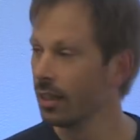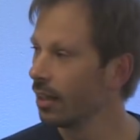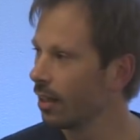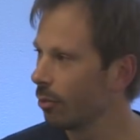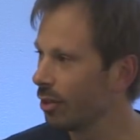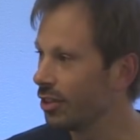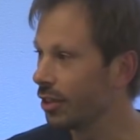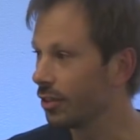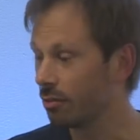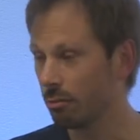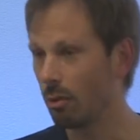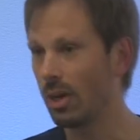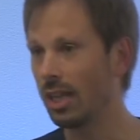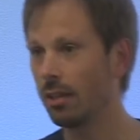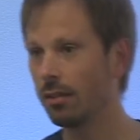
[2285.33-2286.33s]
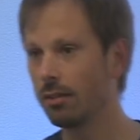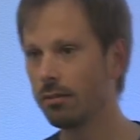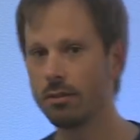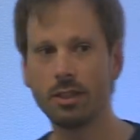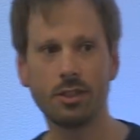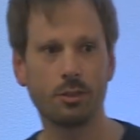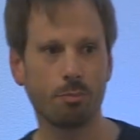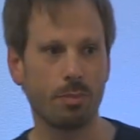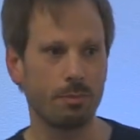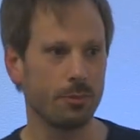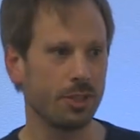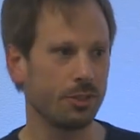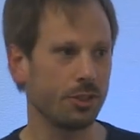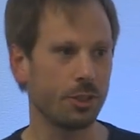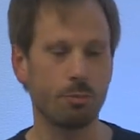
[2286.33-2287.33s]
we just, well, it's
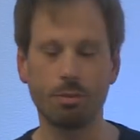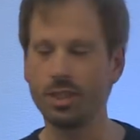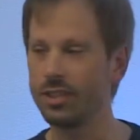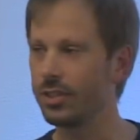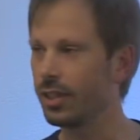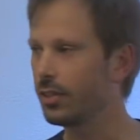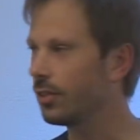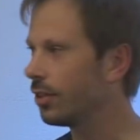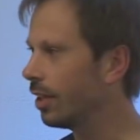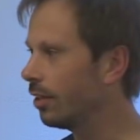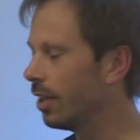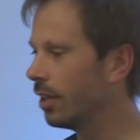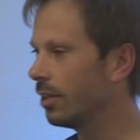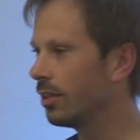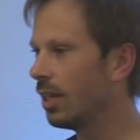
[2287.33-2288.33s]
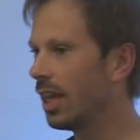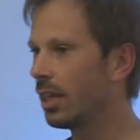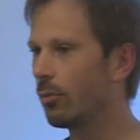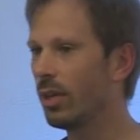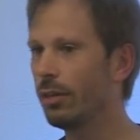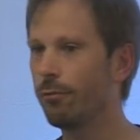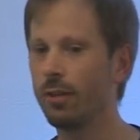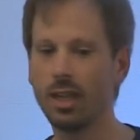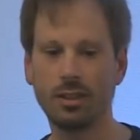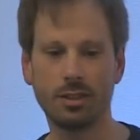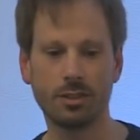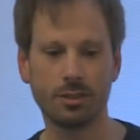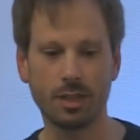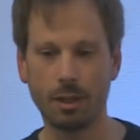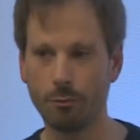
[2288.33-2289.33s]
just, just presets and, and like WAV files and
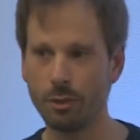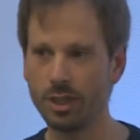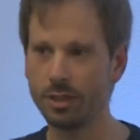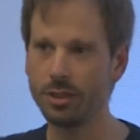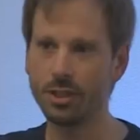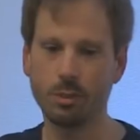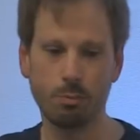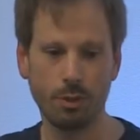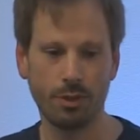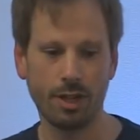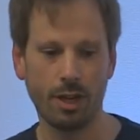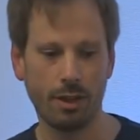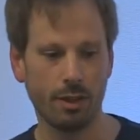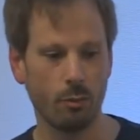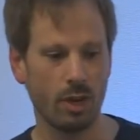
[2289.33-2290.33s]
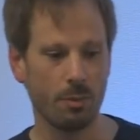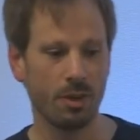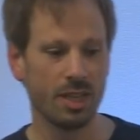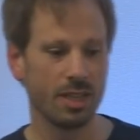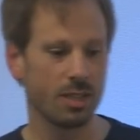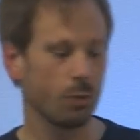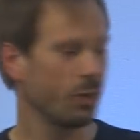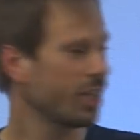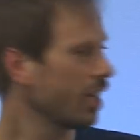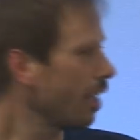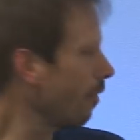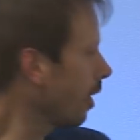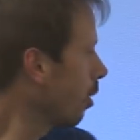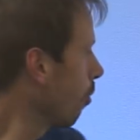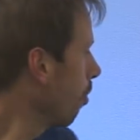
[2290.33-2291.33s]
stuff. We can just put that on the web. So we could have
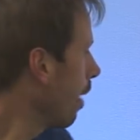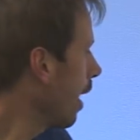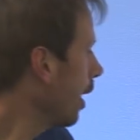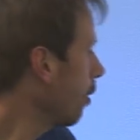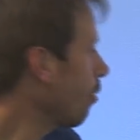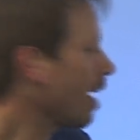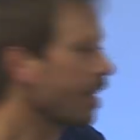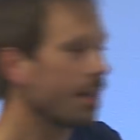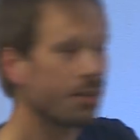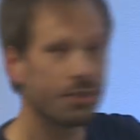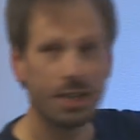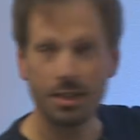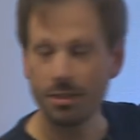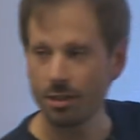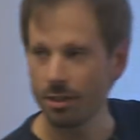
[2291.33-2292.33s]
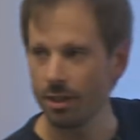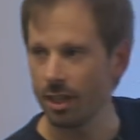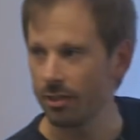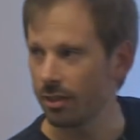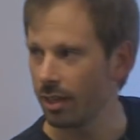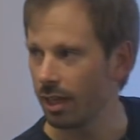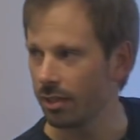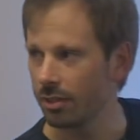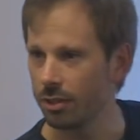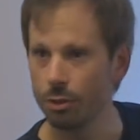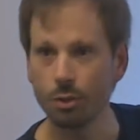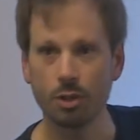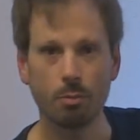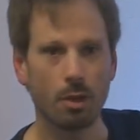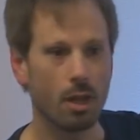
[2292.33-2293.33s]
a compiled rack extension that's, that's
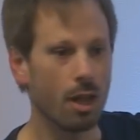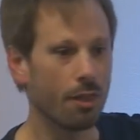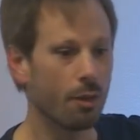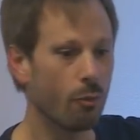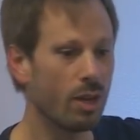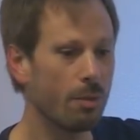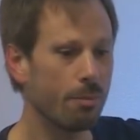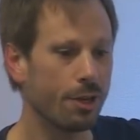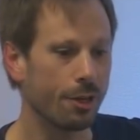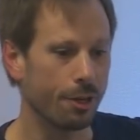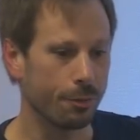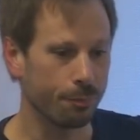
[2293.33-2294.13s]
usable on the web here.